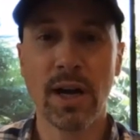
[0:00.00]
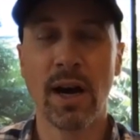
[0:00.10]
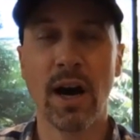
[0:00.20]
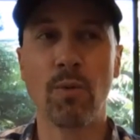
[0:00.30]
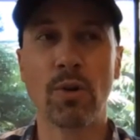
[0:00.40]

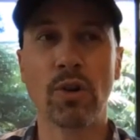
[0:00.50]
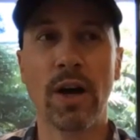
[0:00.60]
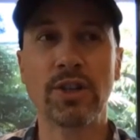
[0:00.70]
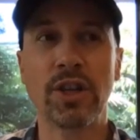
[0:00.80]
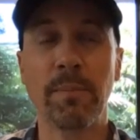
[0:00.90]
We're
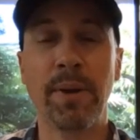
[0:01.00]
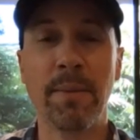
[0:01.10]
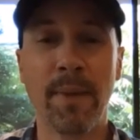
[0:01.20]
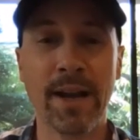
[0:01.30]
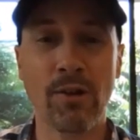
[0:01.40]
launching
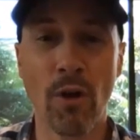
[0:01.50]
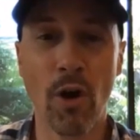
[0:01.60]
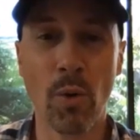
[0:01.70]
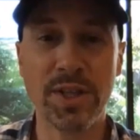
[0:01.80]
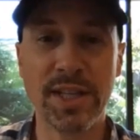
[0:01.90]
Pimp My
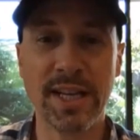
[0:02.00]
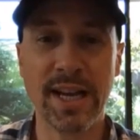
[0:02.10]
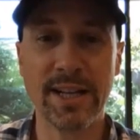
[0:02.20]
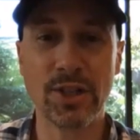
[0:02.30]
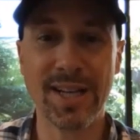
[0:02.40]
Grow with
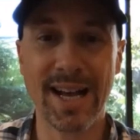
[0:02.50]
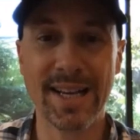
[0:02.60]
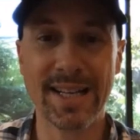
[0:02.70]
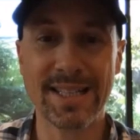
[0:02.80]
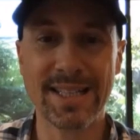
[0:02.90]
DNA
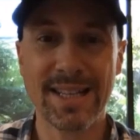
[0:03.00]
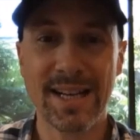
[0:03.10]
GENETICS.